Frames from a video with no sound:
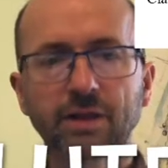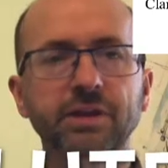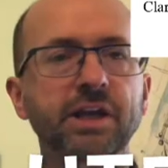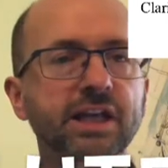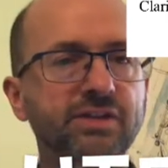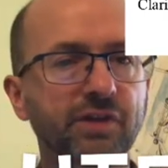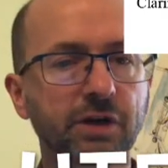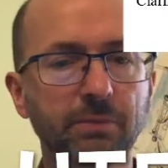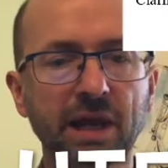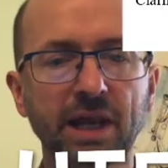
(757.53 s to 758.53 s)
The next
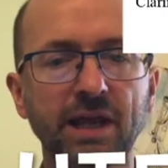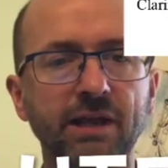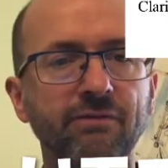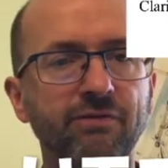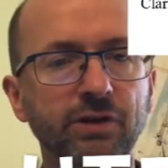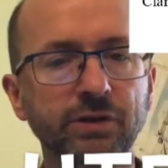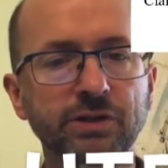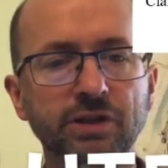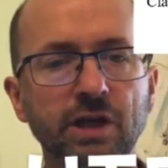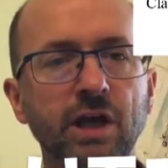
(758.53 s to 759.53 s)
finger ballet.
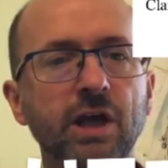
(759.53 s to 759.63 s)
Flutes,